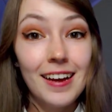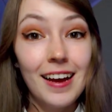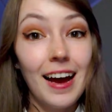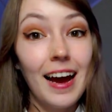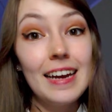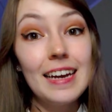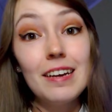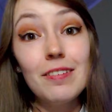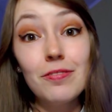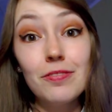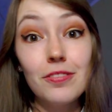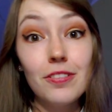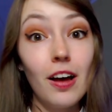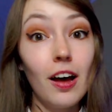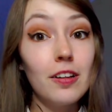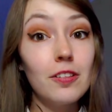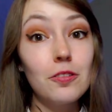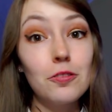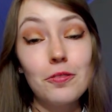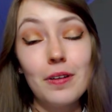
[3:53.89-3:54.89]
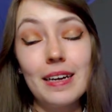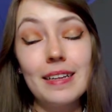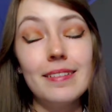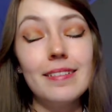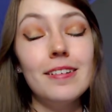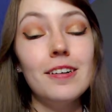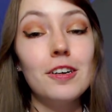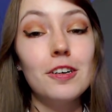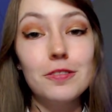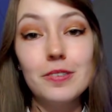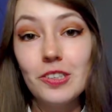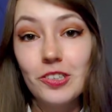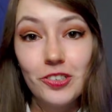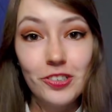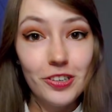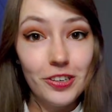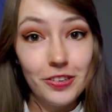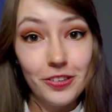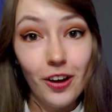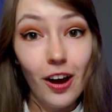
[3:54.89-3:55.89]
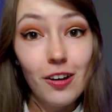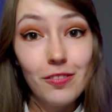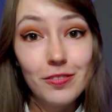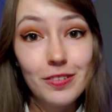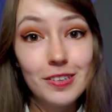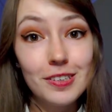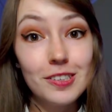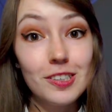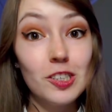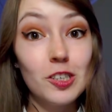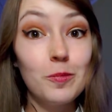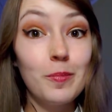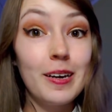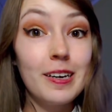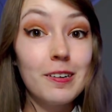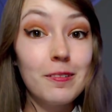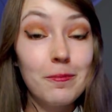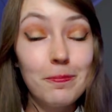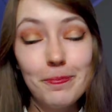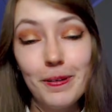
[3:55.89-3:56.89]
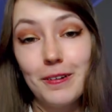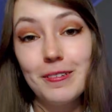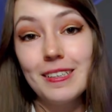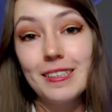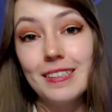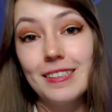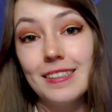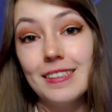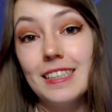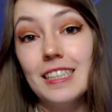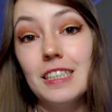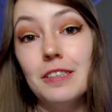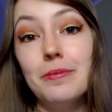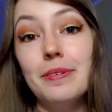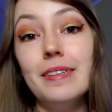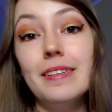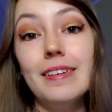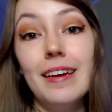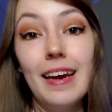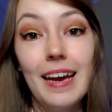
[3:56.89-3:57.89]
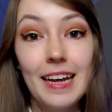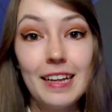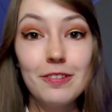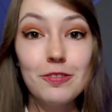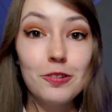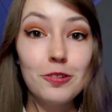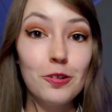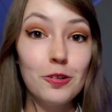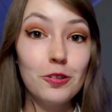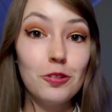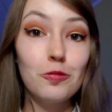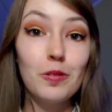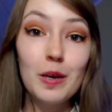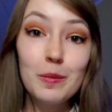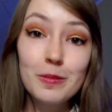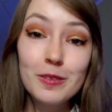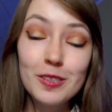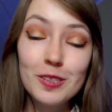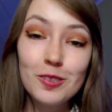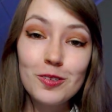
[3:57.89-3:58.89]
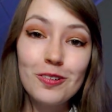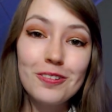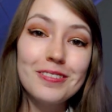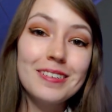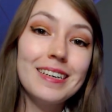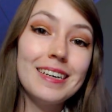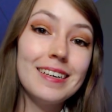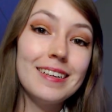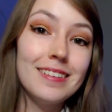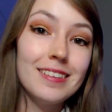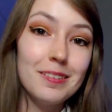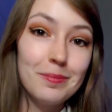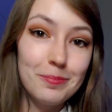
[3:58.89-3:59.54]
I have not read the original novel, so my comparison is with the Andrew Lloyd Webber story in the